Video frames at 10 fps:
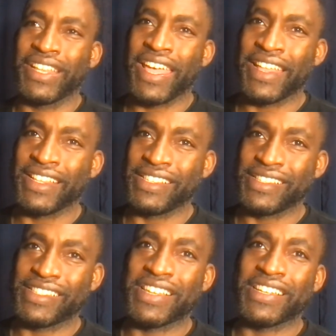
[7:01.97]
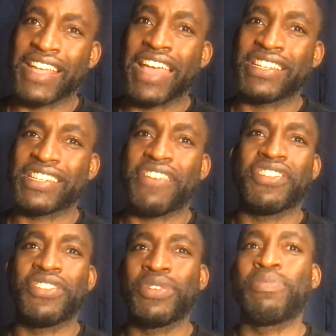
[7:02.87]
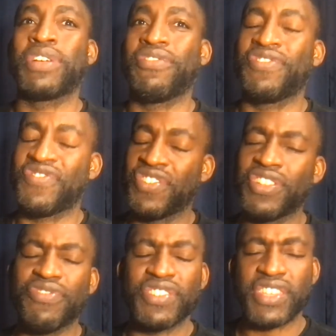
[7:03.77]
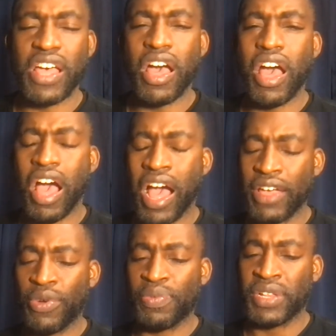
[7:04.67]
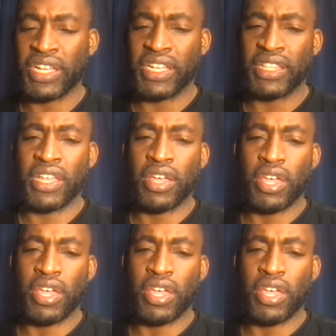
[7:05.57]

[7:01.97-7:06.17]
and something that I just have to do, but it really was eye opening.